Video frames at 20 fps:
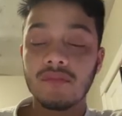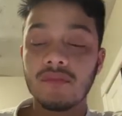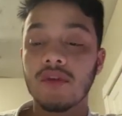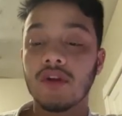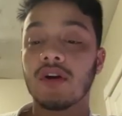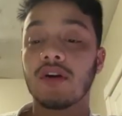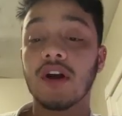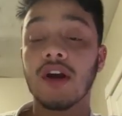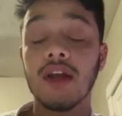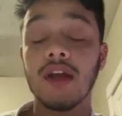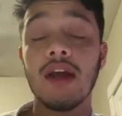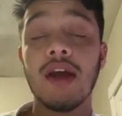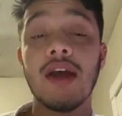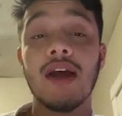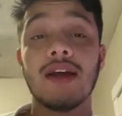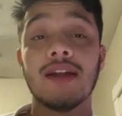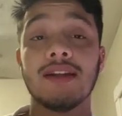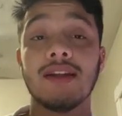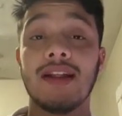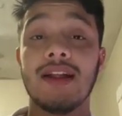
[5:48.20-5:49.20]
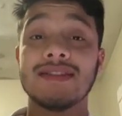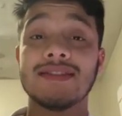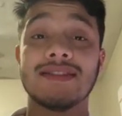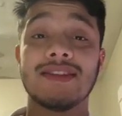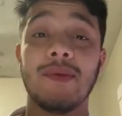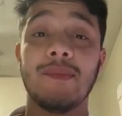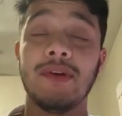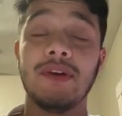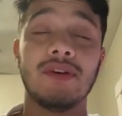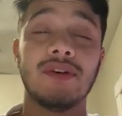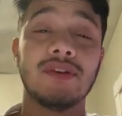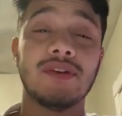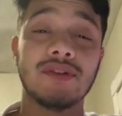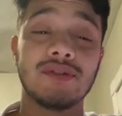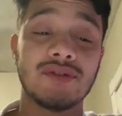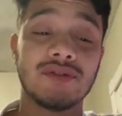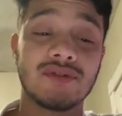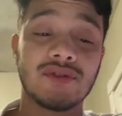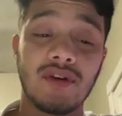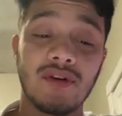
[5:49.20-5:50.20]
all right the last step in order
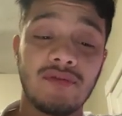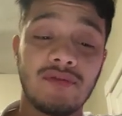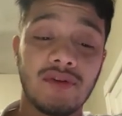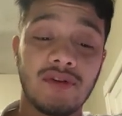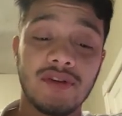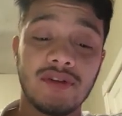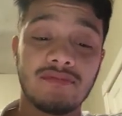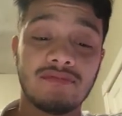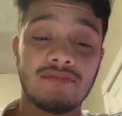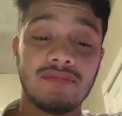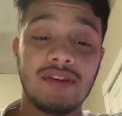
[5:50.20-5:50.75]
to solve for